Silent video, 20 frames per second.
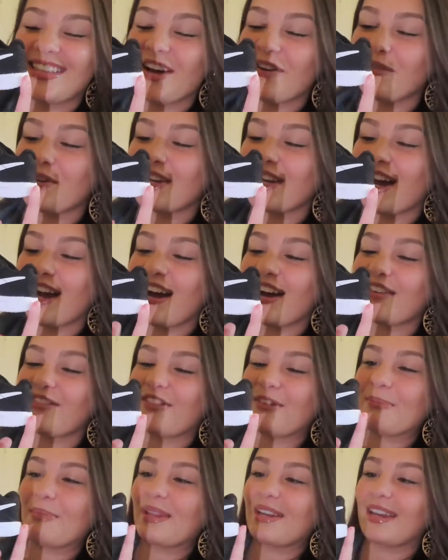that we got
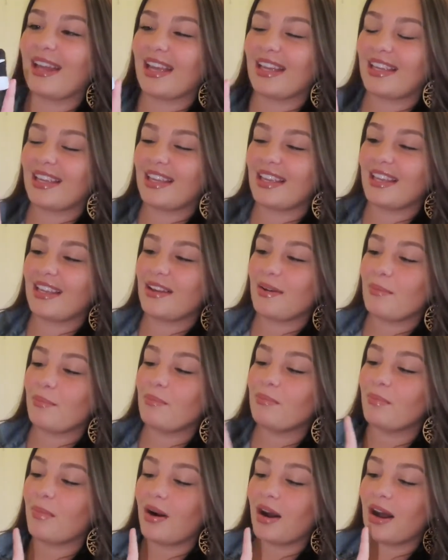from the Nike
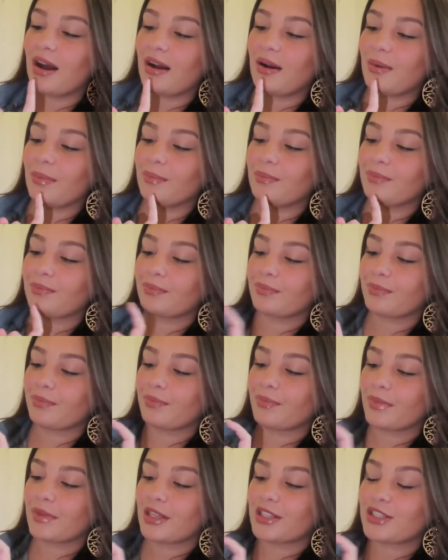
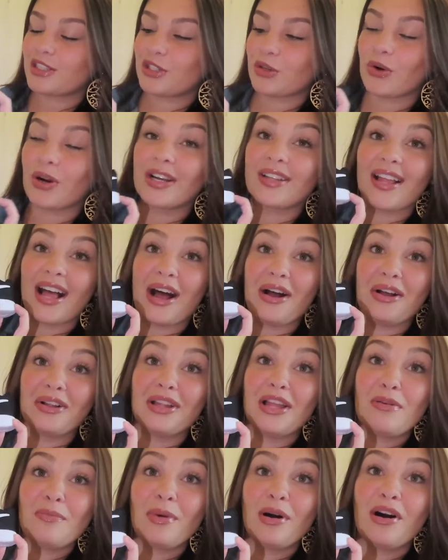store in the
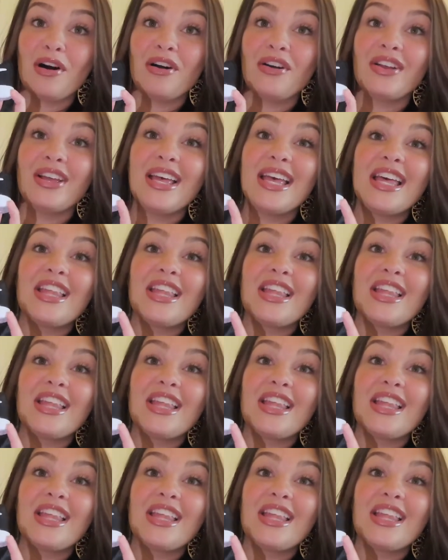outlet mall.